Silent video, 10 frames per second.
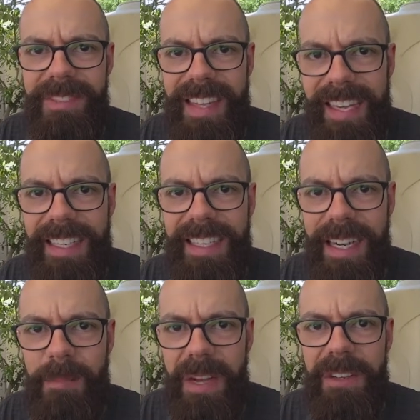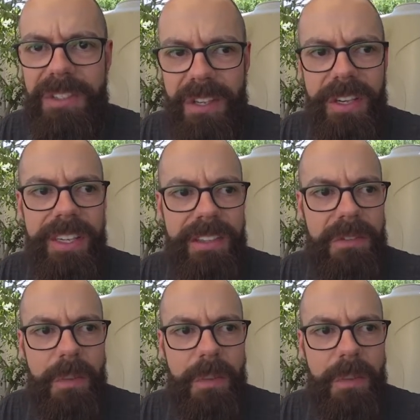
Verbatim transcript: thing about science.